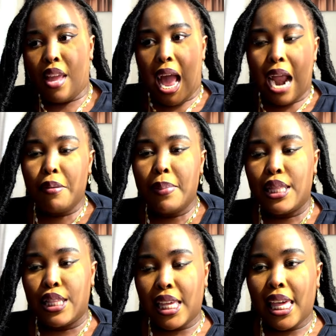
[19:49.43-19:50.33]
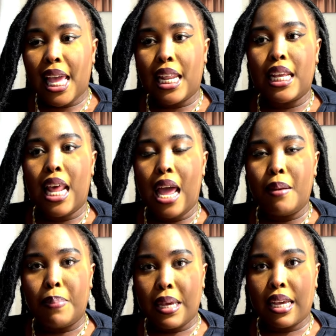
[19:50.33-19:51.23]
I remember looking at it
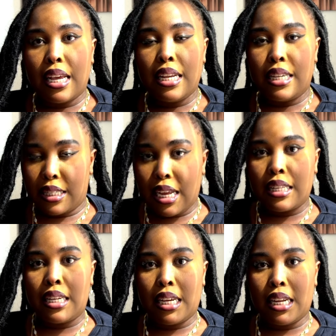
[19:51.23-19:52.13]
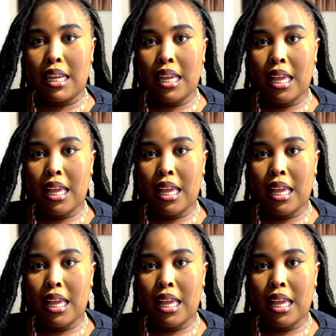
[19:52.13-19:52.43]
and being disgusted.